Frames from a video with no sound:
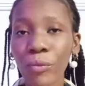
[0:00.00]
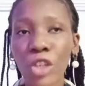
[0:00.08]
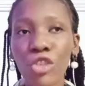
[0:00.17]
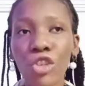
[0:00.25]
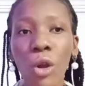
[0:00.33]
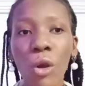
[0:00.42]

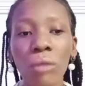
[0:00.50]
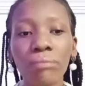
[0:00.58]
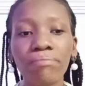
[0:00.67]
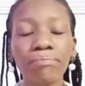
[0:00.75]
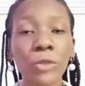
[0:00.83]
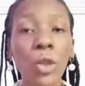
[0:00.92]

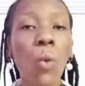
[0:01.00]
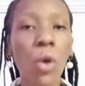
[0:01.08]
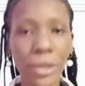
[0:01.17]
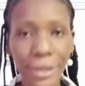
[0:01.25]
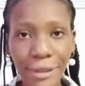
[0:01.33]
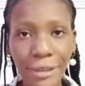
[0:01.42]
your
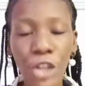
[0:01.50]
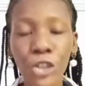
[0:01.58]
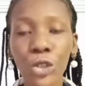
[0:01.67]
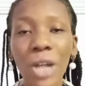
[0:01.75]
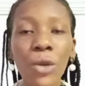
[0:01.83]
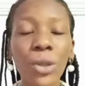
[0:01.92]
wants.
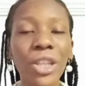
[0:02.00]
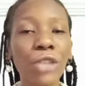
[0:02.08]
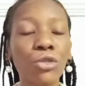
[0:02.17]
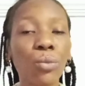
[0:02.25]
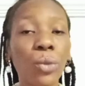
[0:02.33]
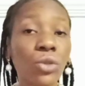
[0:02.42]
How you tend
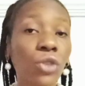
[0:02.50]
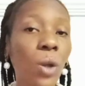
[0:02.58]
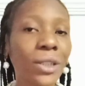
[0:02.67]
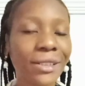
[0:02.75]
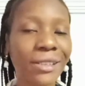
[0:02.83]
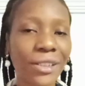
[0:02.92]
to put all
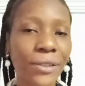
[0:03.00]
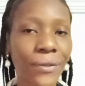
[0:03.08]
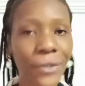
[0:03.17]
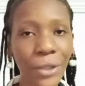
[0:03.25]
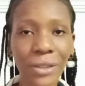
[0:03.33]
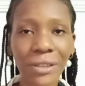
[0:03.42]
these things
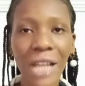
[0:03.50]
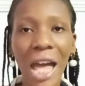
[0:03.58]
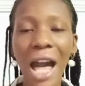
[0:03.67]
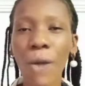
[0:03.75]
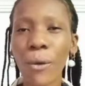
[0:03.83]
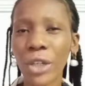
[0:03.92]
first.
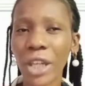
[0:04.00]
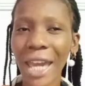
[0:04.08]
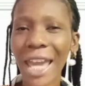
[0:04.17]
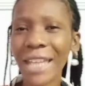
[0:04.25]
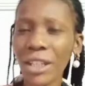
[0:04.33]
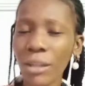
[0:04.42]

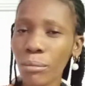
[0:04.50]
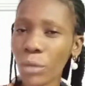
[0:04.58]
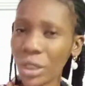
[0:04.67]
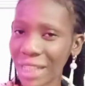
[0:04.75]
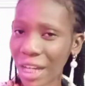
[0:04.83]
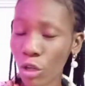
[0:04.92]
Any
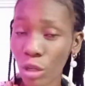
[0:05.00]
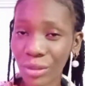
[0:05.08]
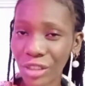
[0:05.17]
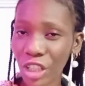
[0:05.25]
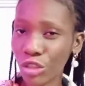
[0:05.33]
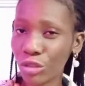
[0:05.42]
money that
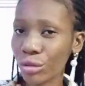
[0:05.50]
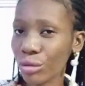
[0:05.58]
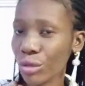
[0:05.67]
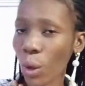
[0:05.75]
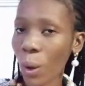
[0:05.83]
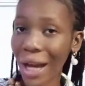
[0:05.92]
comes into your